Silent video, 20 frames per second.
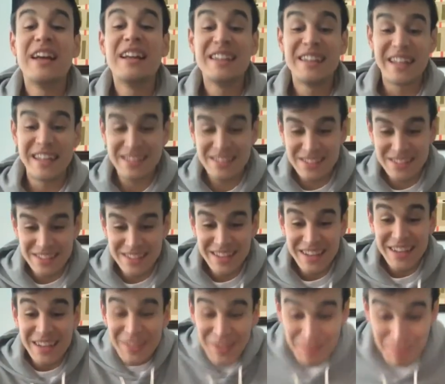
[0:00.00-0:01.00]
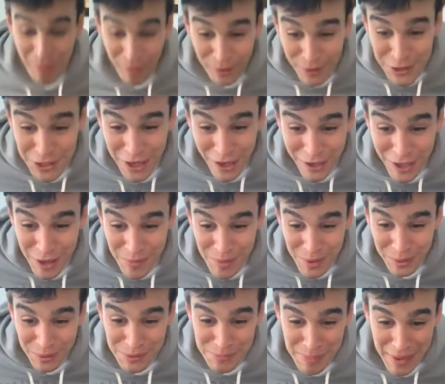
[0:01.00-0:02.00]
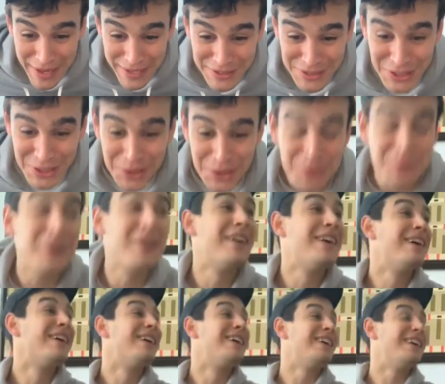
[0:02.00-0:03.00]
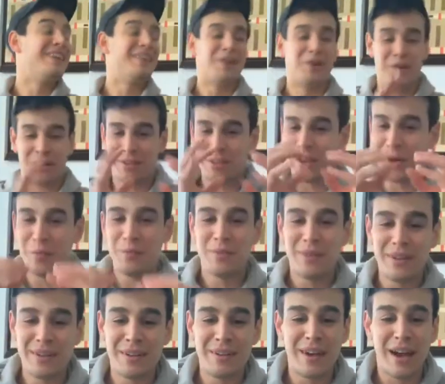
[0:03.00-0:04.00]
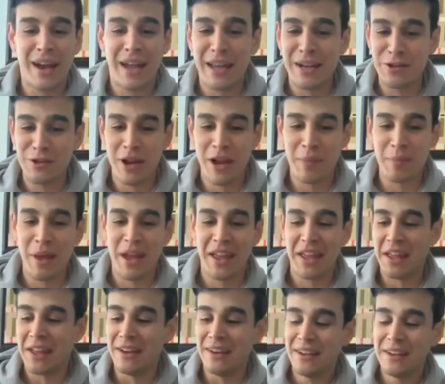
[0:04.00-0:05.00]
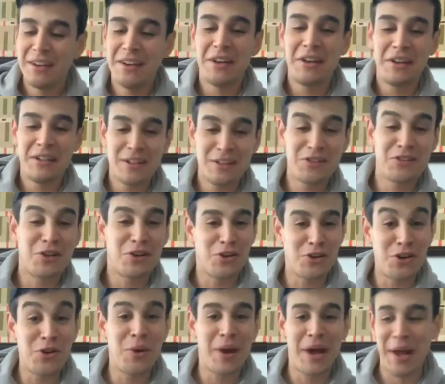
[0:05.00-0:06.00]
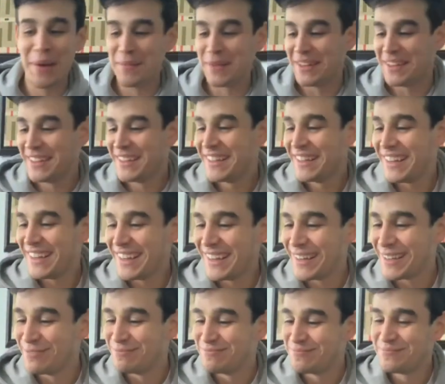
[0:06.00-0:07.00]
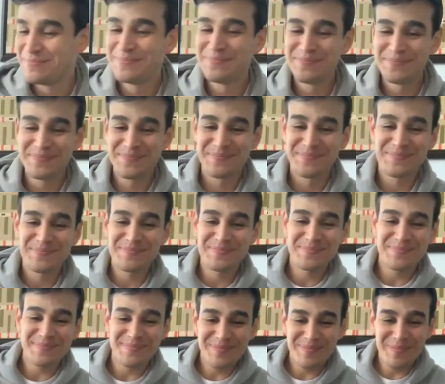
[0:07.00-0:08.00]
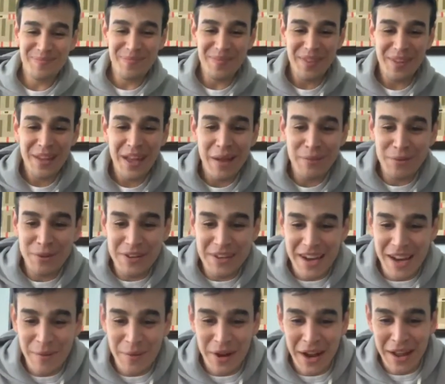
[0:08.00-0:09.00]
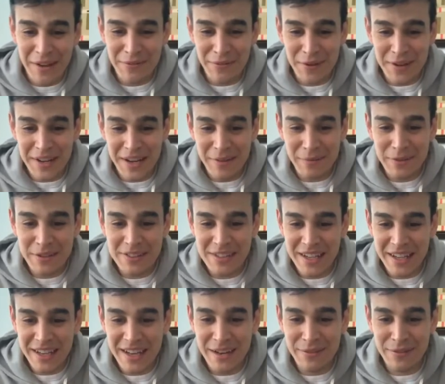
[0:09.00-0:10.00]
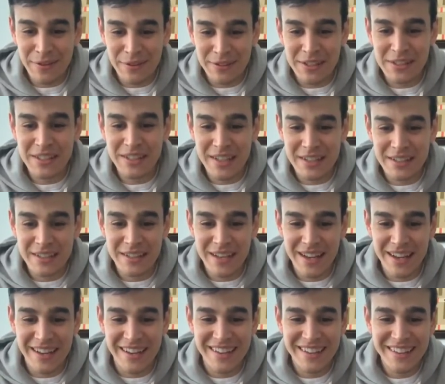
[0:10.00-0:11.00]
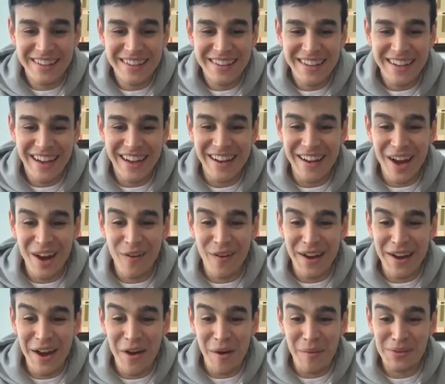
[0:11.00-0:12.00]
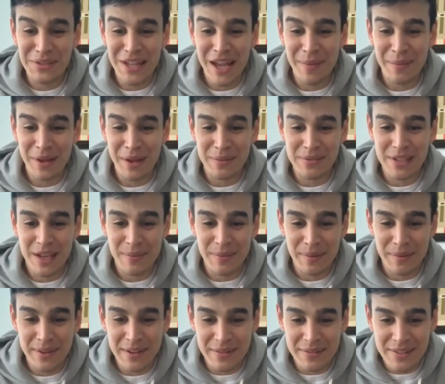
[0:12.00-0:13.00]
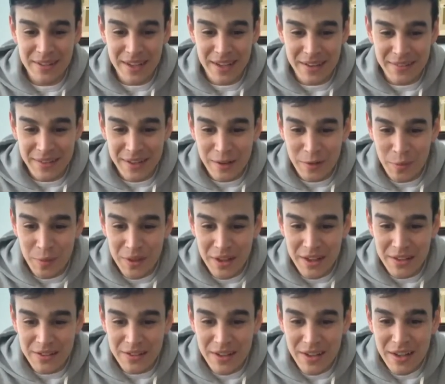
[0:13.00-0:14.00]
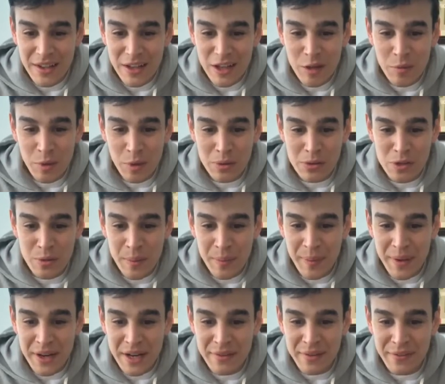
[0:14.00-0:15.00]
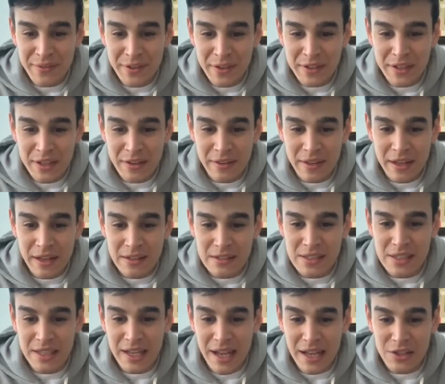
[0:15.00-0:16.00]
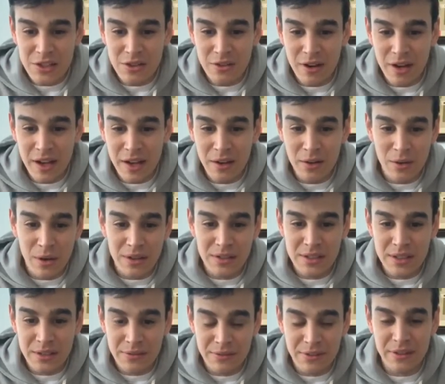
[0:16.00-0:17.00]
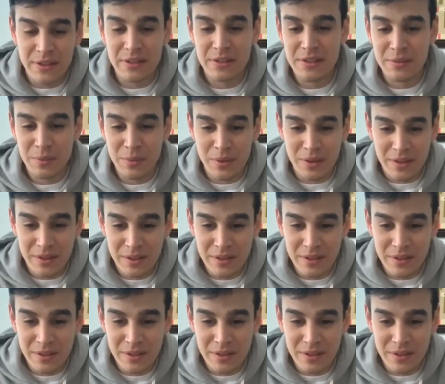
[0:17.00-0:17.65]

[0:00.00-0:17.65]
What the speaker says: The Polish audiobook was bad too? Oh, nope, not getting dragged back in. Let's start a new habit. After a time when I had free time for the second half, I felt disconnected. Yeah, I know, I'm stopping. My name is Cat House, but yes, the book was super repetitive. I felt it needed the constant catch your eye. Oh, I see, feelings seem to work.